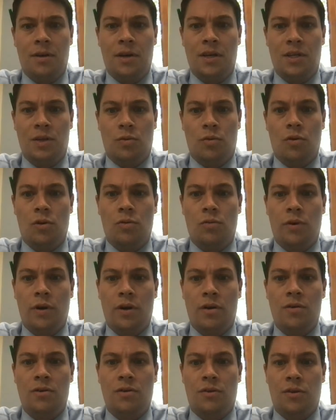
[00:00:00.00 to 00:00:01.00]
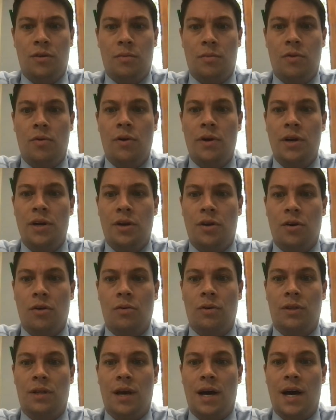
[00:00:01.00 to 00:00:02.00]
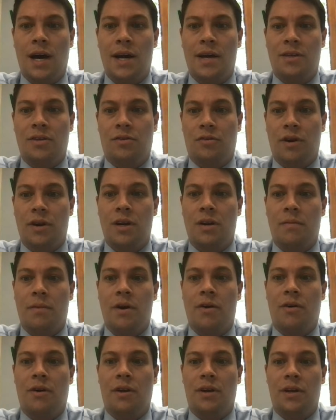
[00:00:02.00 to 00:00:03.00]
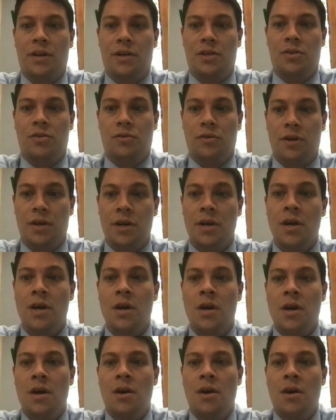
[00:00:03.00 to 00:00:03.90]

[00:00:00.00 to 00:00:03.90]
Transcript: His award winners are the boy and girl with the highest grade in American history